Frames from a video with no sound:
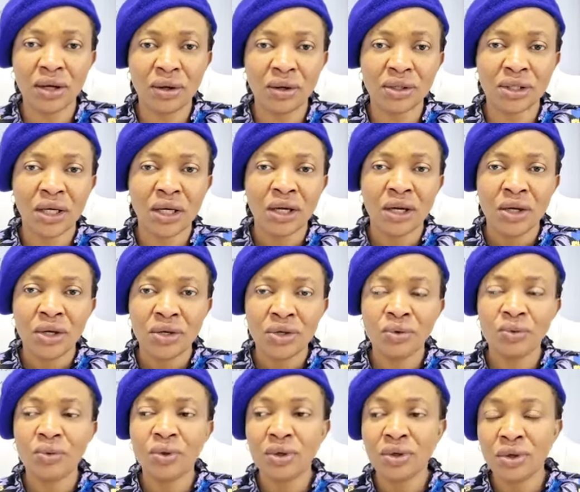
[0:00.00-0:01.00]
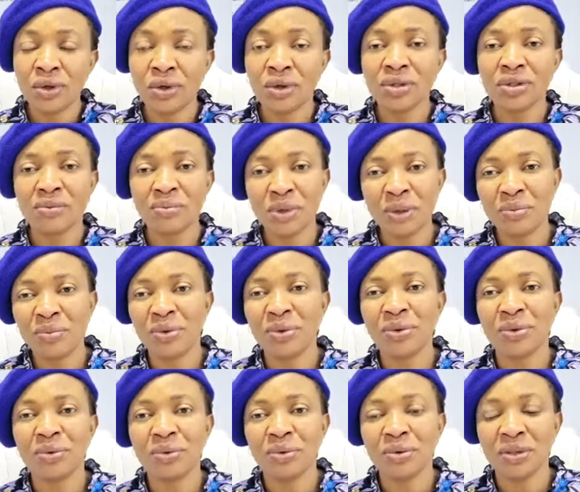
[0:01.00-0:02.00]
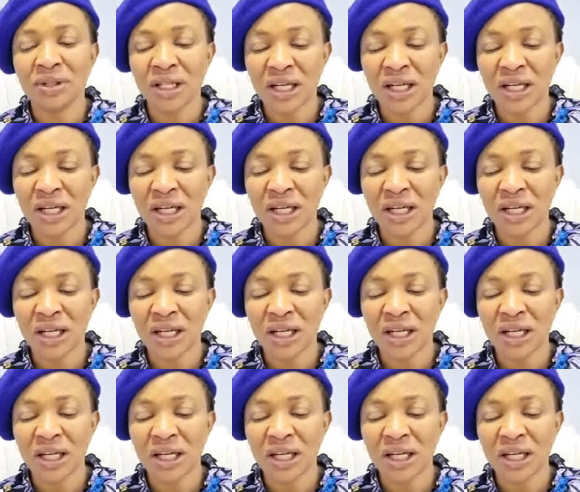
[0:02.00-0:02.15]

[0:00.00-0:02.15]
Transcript: Lord, you will not be broken.